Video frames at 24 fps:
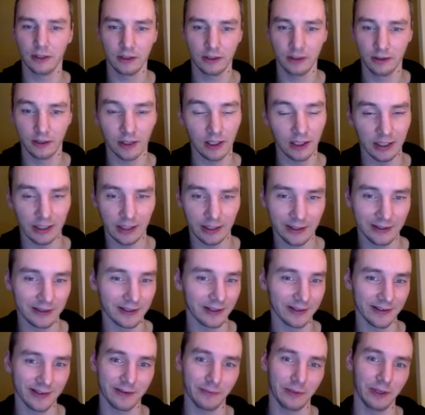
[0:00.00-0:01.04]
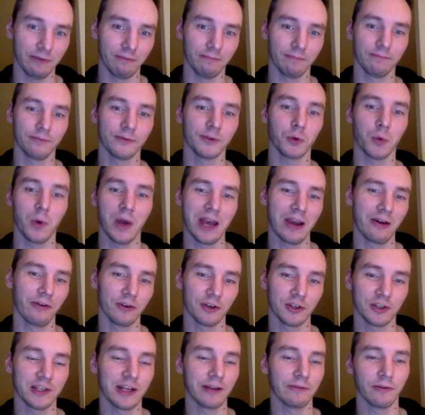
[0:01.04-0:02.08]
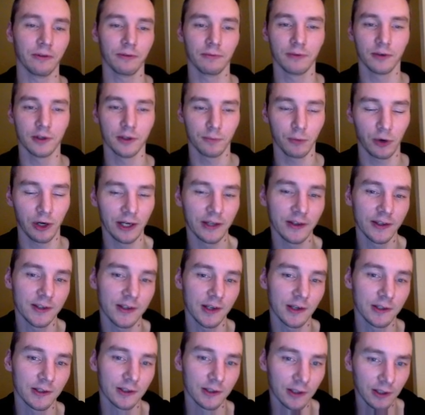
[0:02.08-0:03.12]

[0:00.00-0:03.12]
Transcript: I like things to be square and just have the sprite in the centre.